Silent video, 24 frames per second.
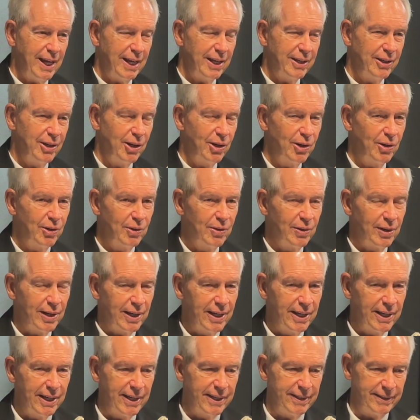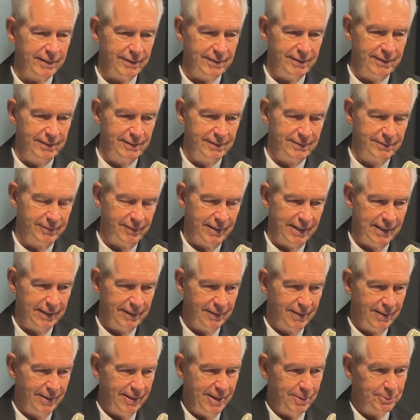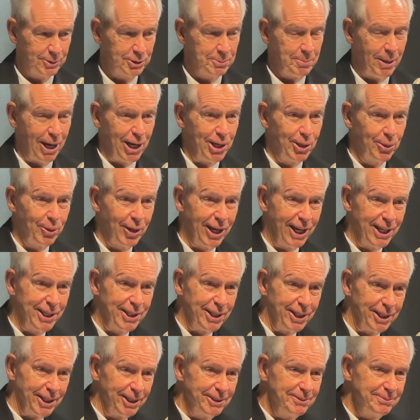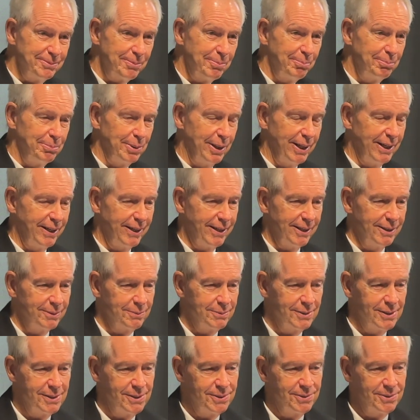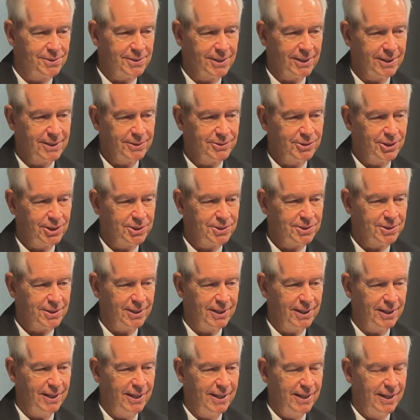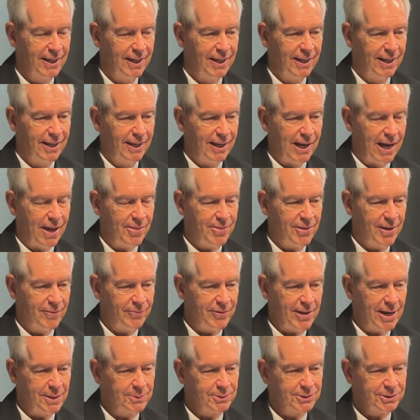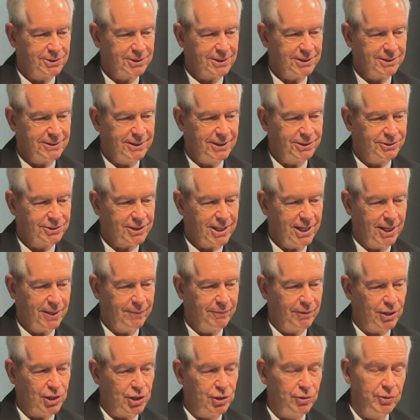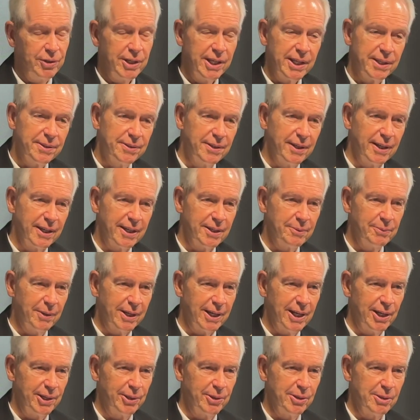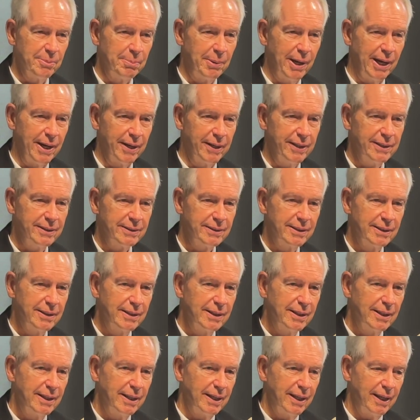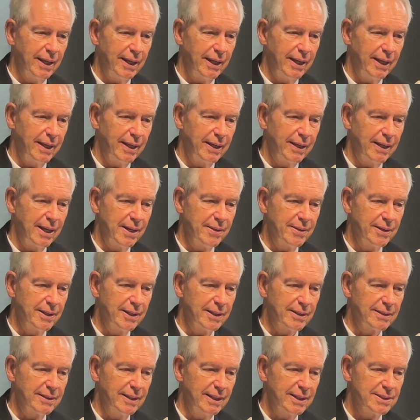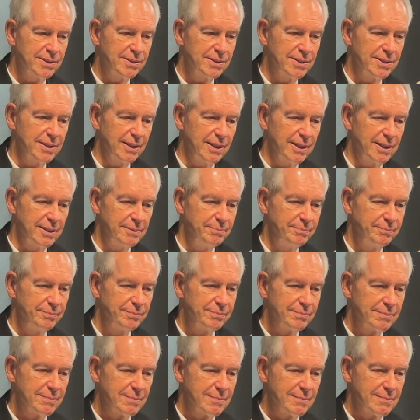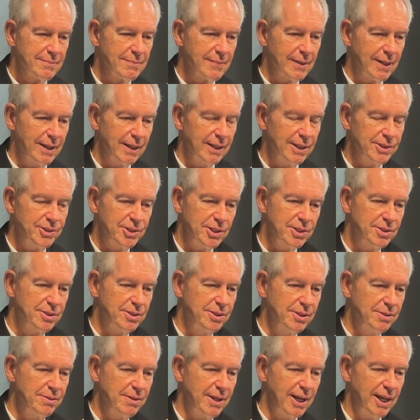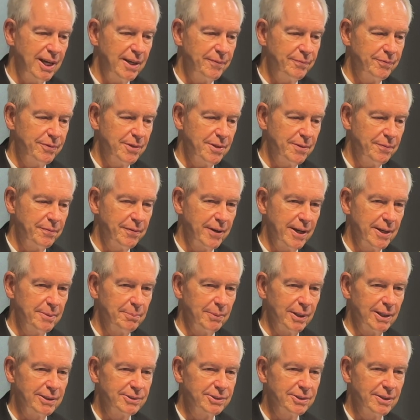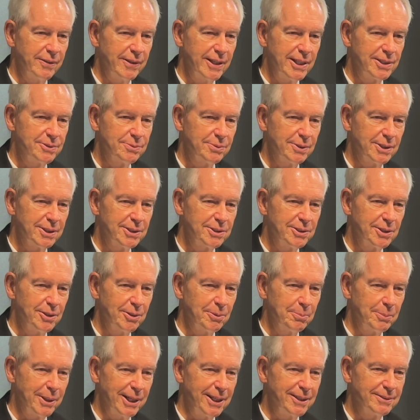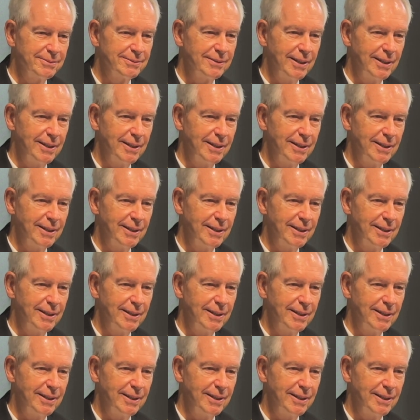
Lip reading: No, that was my own idea, but it was I thought it's kind of a unique thing when I heard about it, and I thought let's just do that for the family. So that's what it's all about.